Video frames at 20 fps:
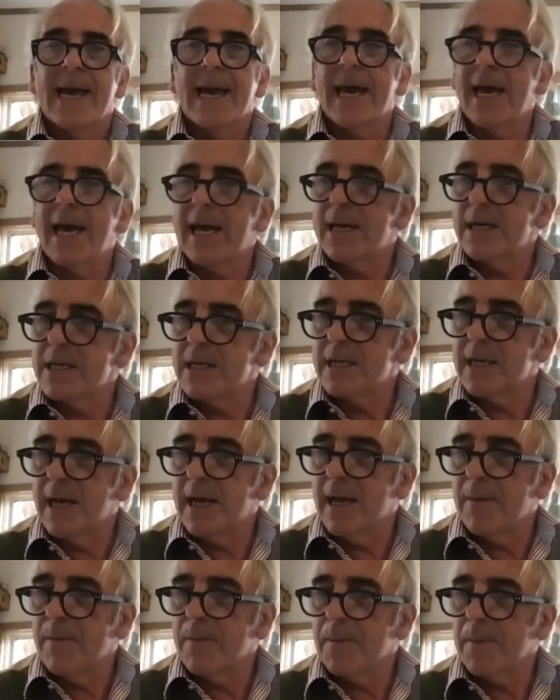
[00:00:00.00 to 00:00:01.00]
And
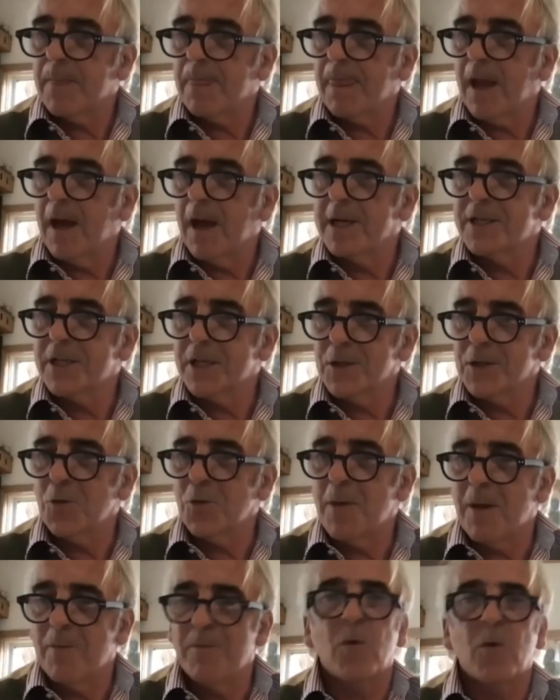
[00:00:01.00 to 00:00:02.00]
I just
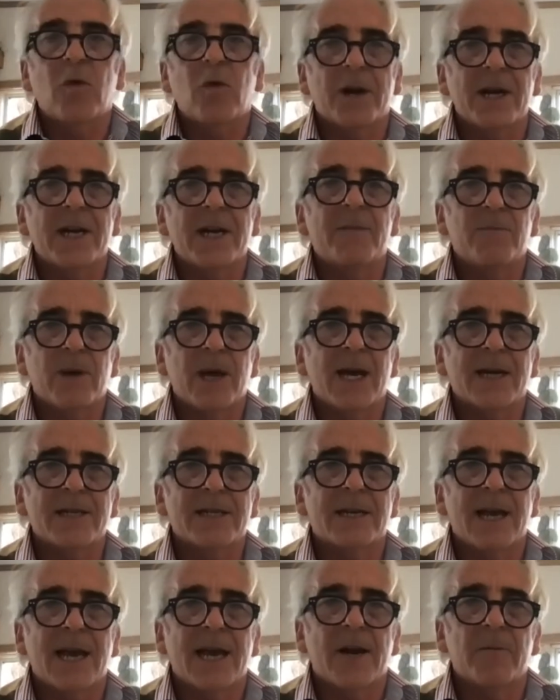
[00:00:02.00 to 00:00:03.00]
remember what an impact
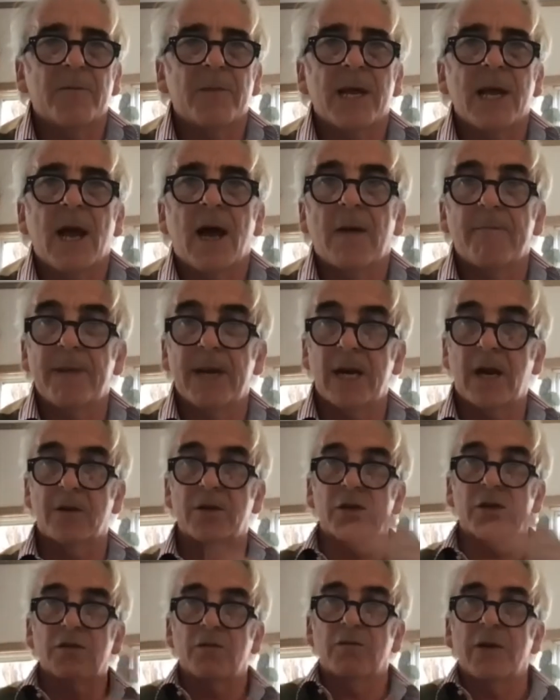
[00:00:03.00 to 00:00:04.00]
it had on me. I mean, I
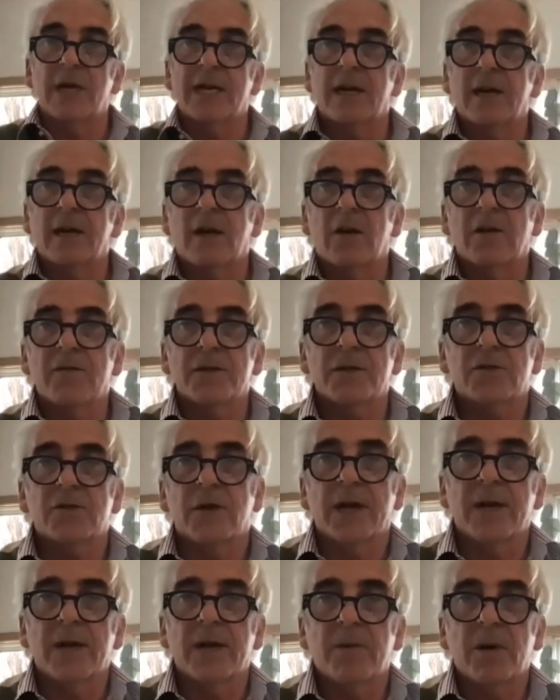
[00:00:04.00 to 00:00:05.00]
do read a lot of
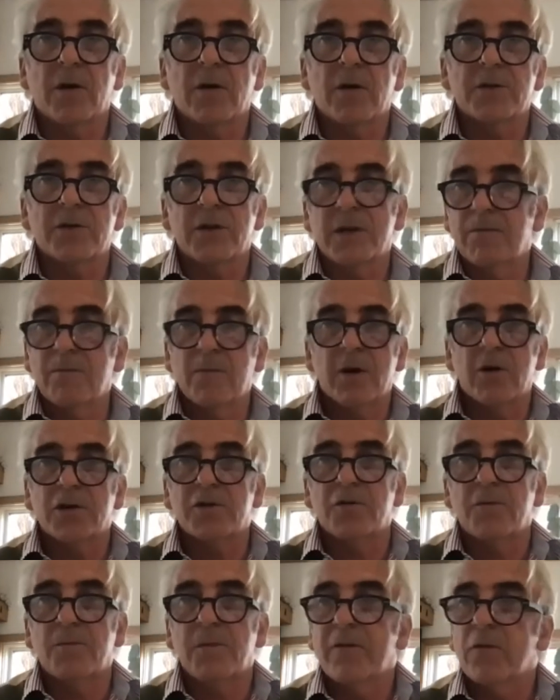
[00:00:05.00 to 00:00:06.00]
Australian poetry and
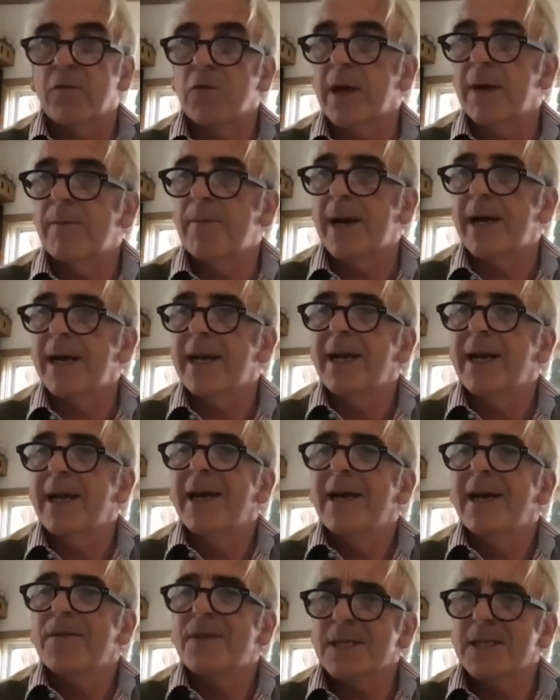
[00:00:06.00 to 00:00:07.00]
poetry from everywhere, but
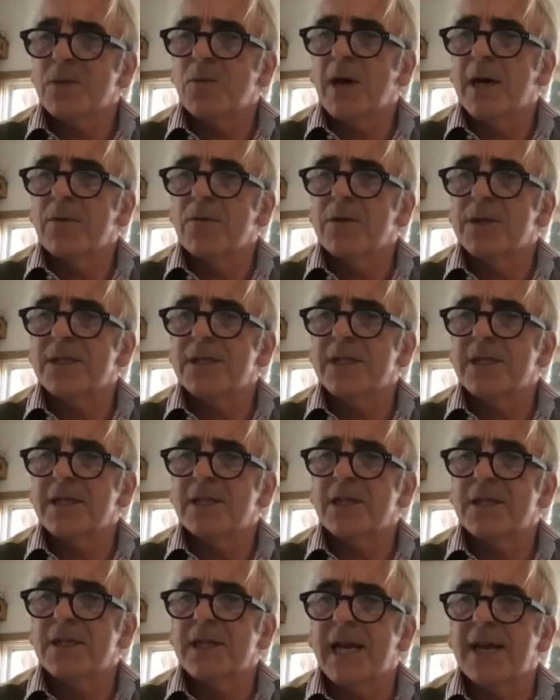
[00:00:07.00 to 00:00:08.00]
this one was
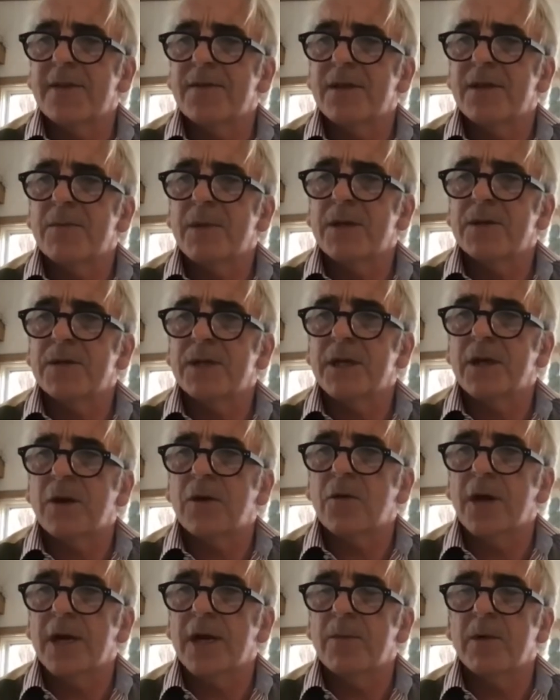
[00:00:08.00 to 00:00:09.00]
just had the most
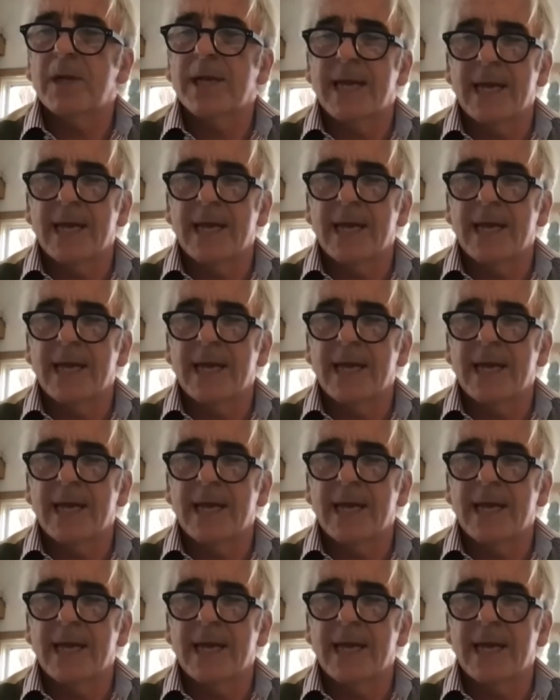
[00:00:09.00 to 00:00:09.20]
incredible